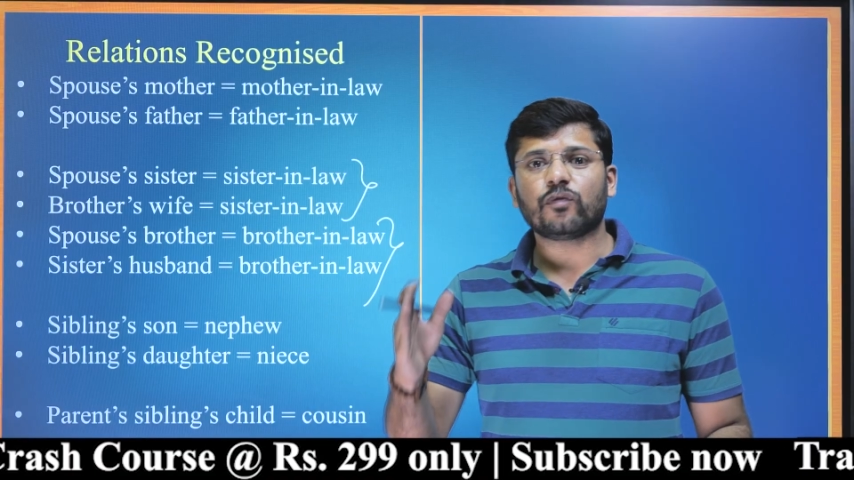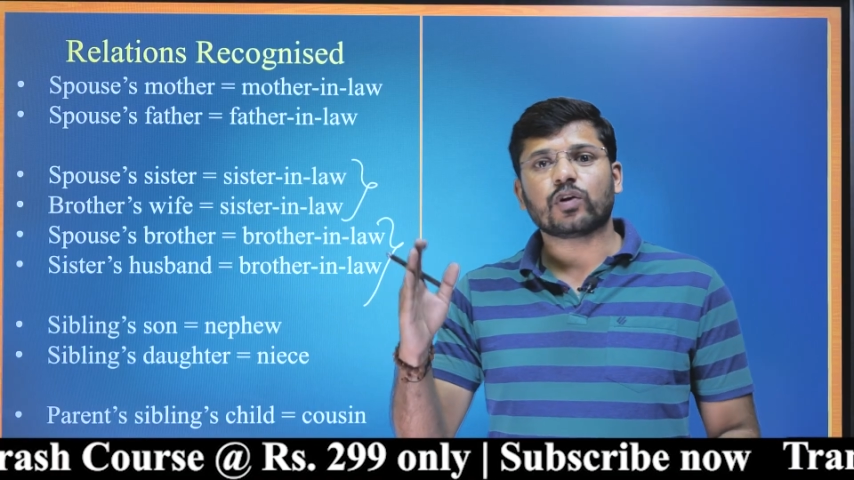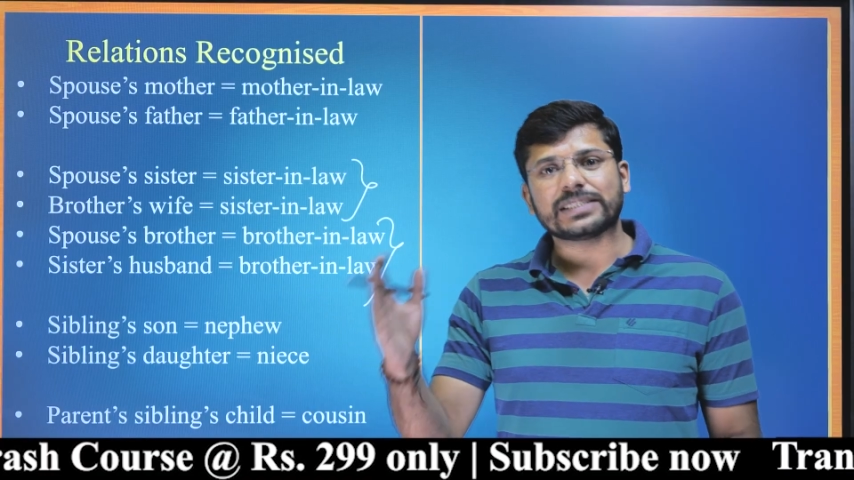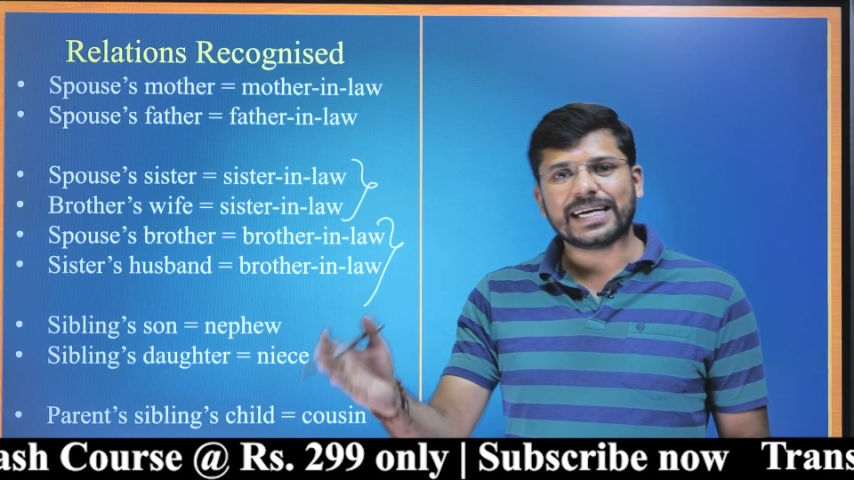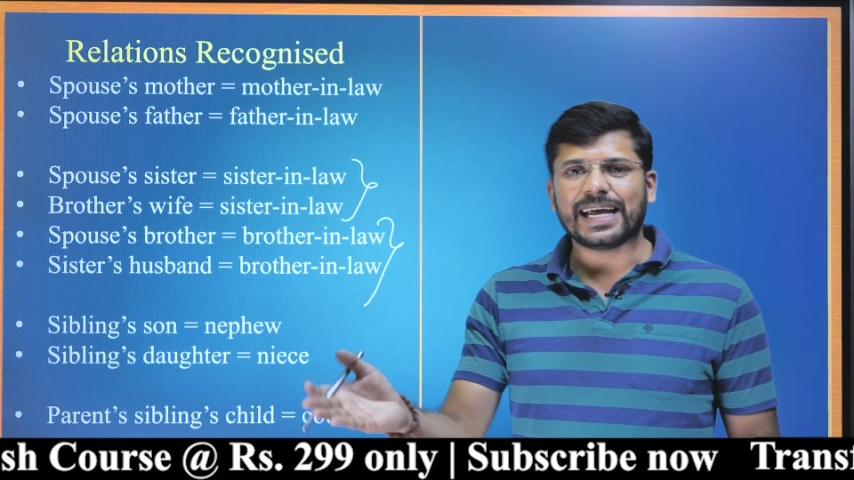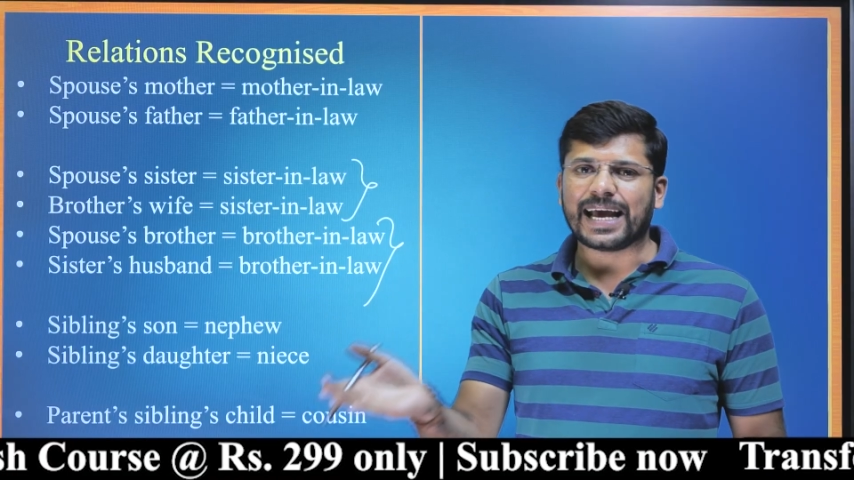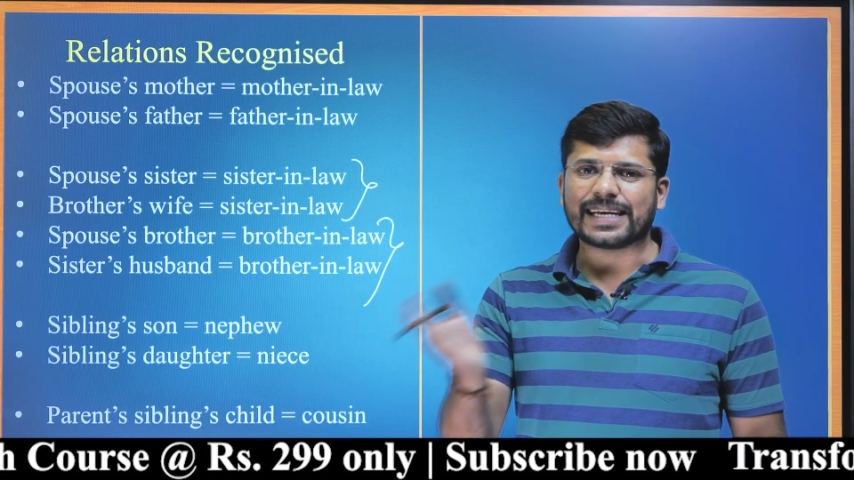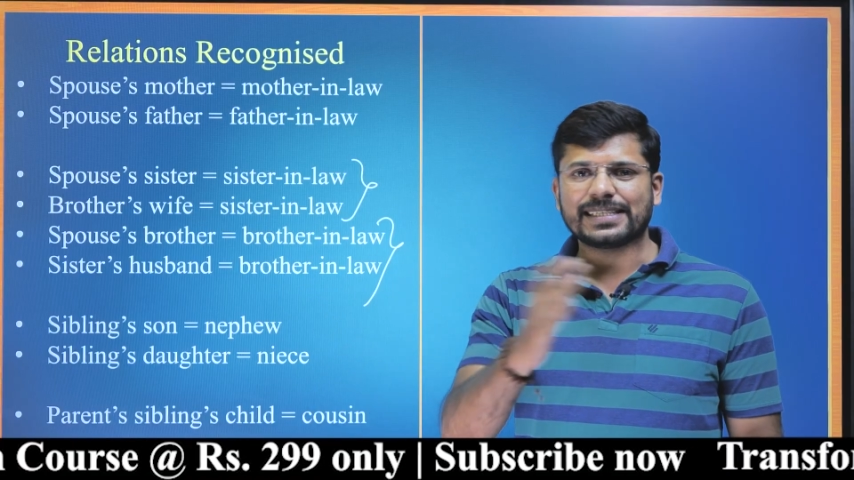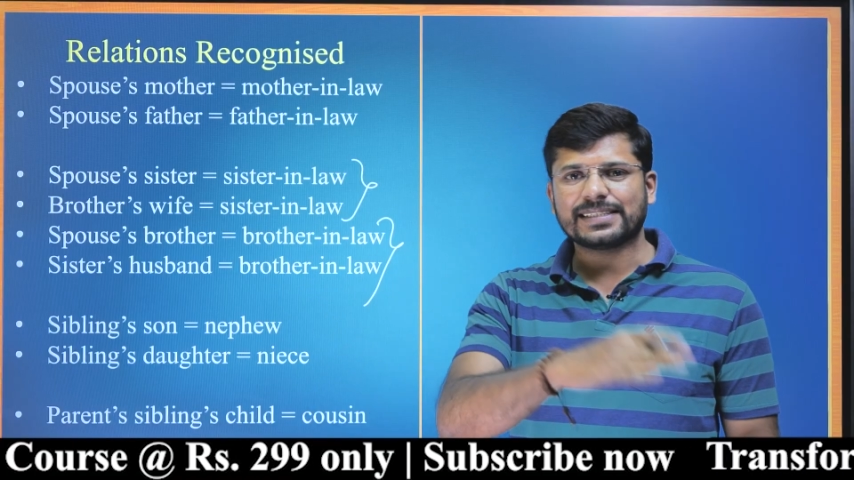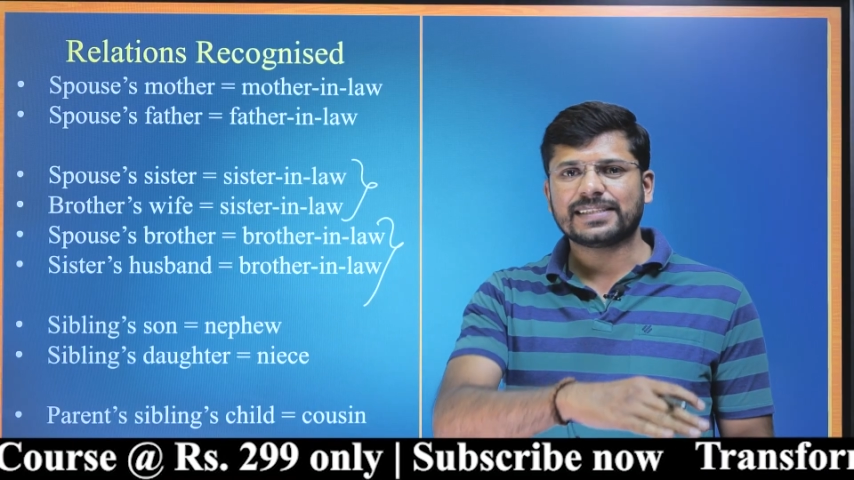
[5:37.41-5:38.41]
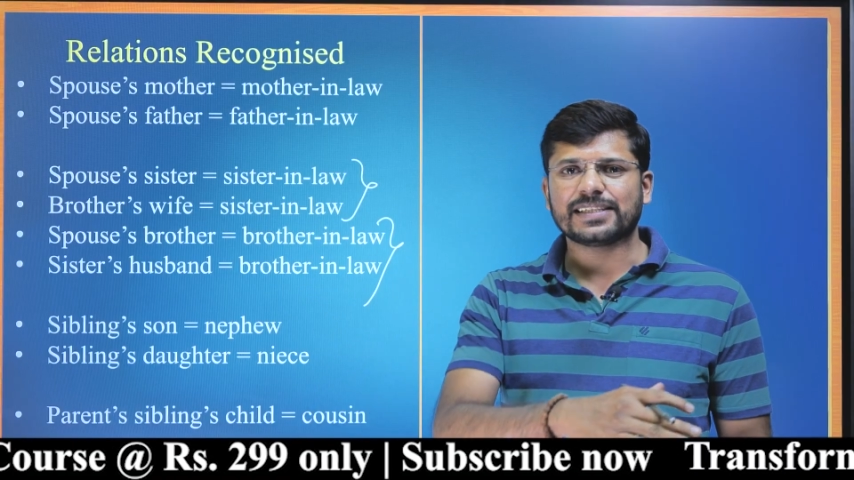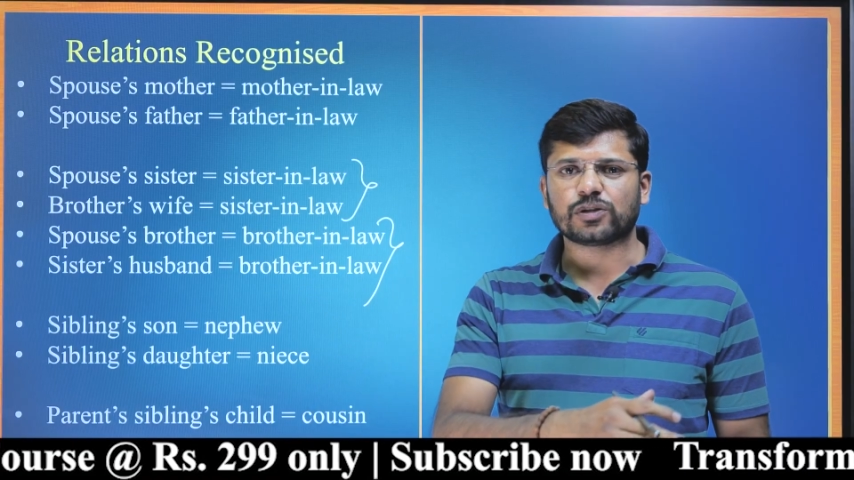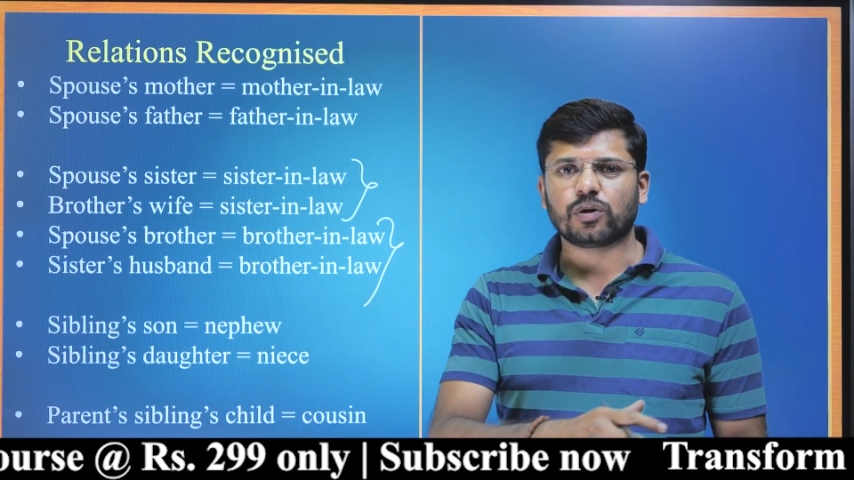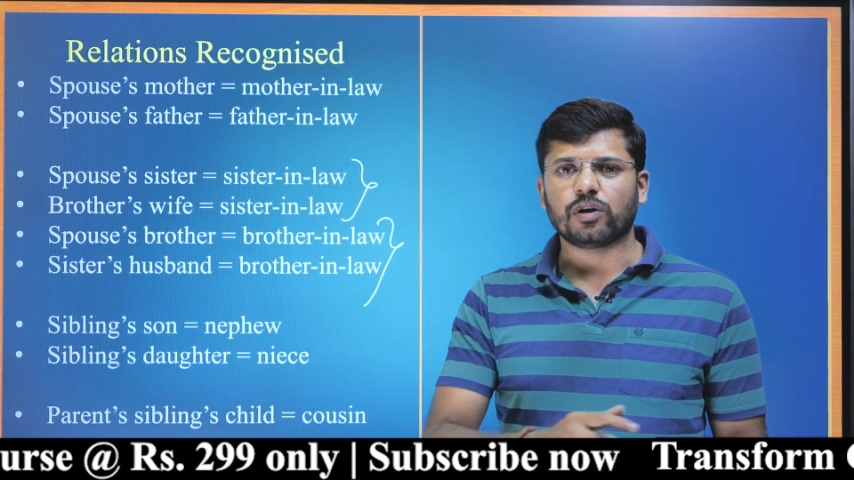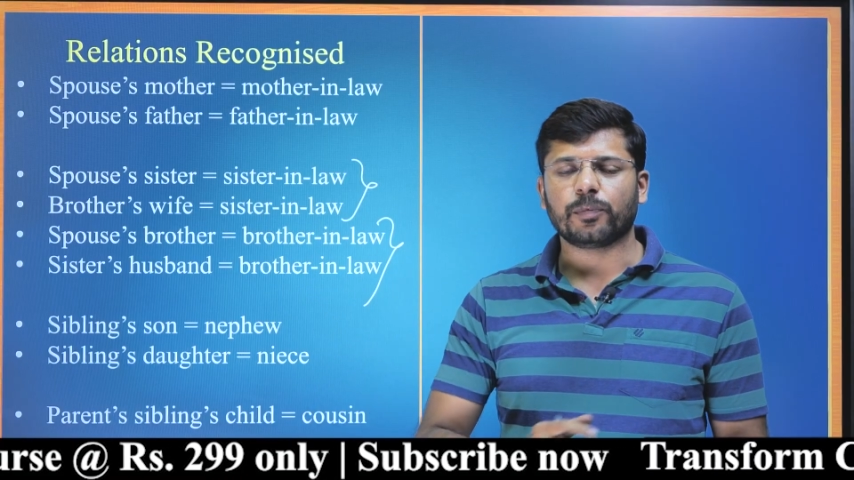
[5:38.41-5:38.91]
For Z, X is the
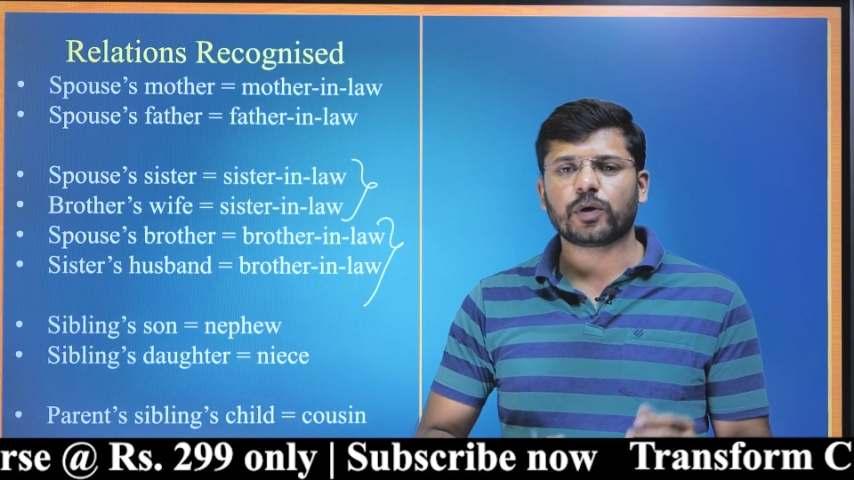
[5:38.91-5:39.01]
sister-in-law.